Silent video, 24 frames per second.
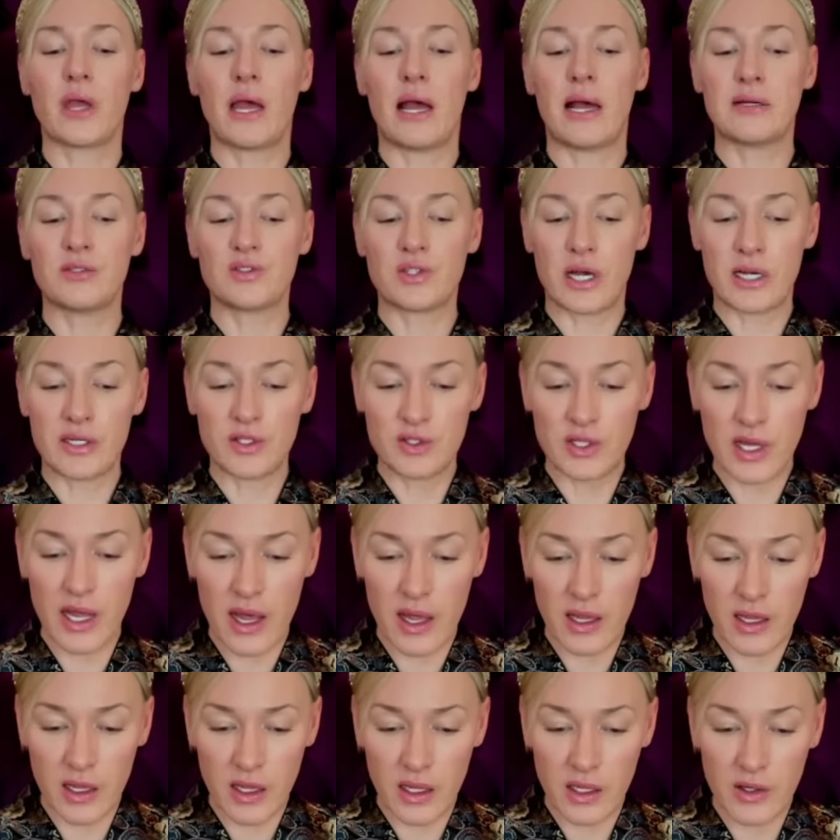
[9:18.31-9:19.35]
As I
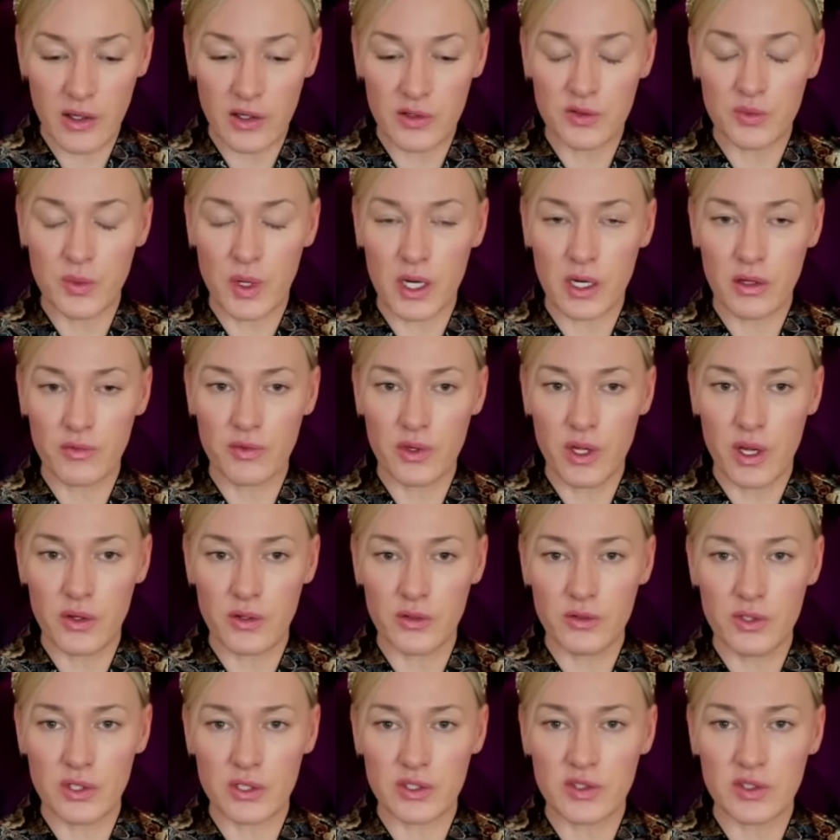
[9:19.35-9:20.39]
say, it is one of
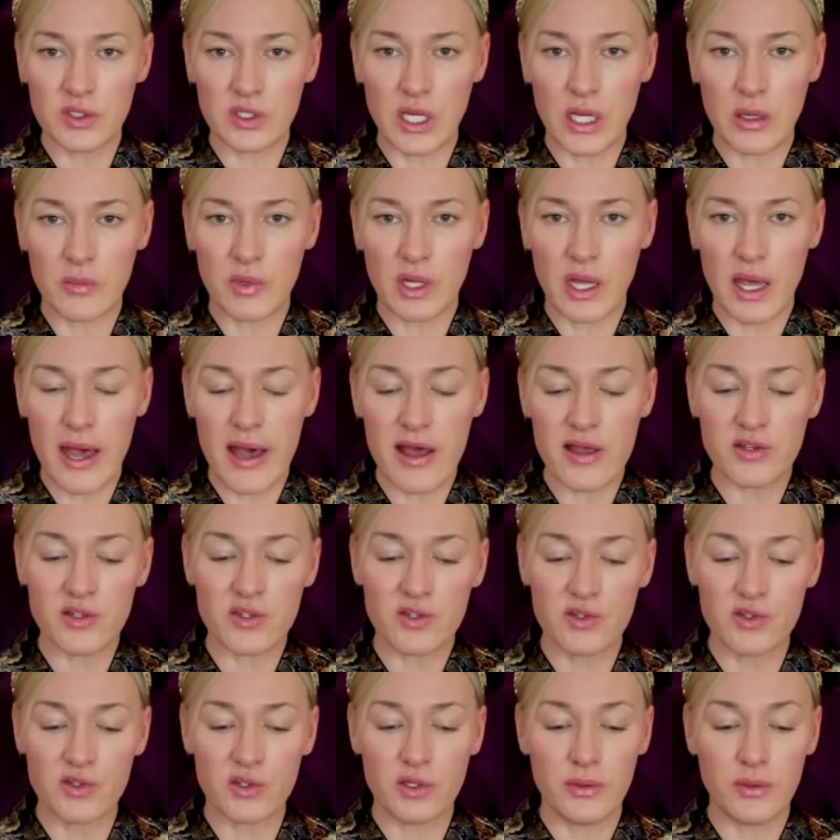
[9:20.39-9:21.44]
those esteemed
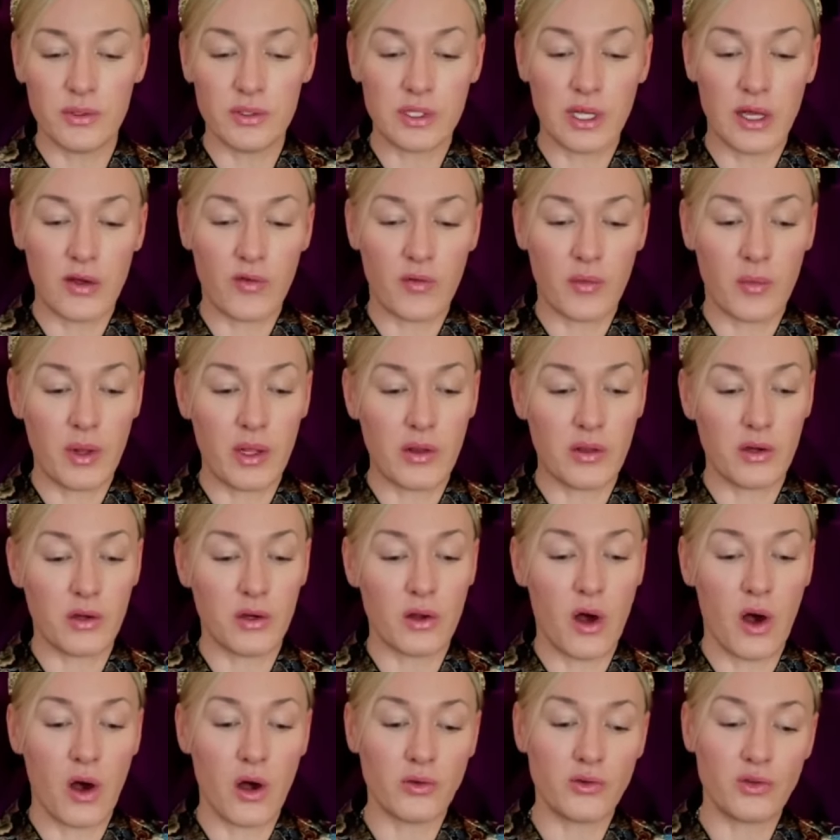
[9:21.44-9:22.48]
guests who has given me the
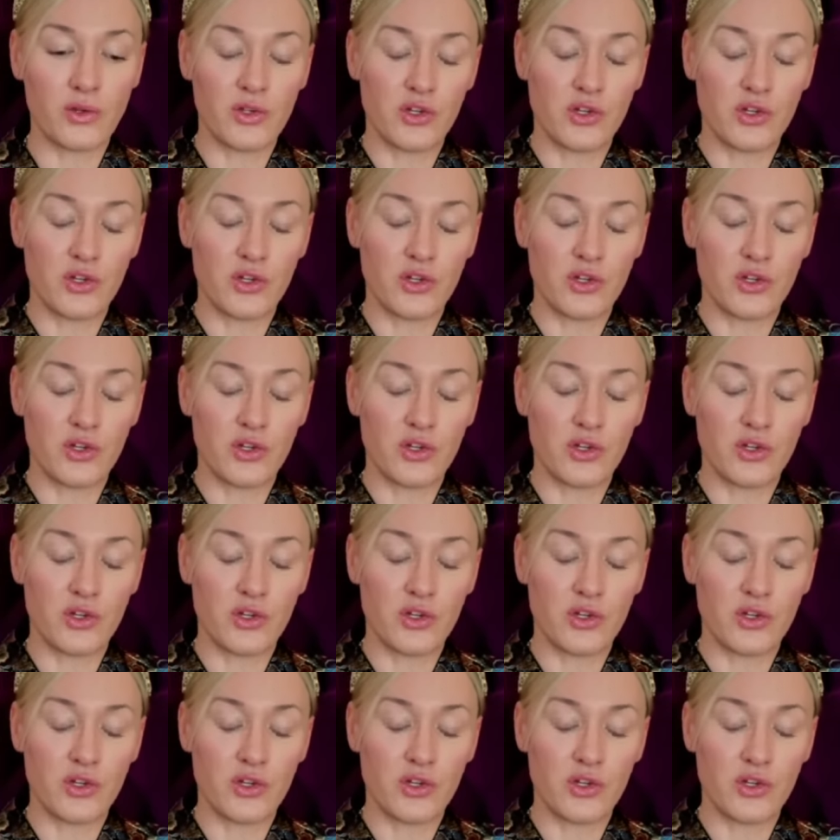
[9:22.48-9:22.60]
nod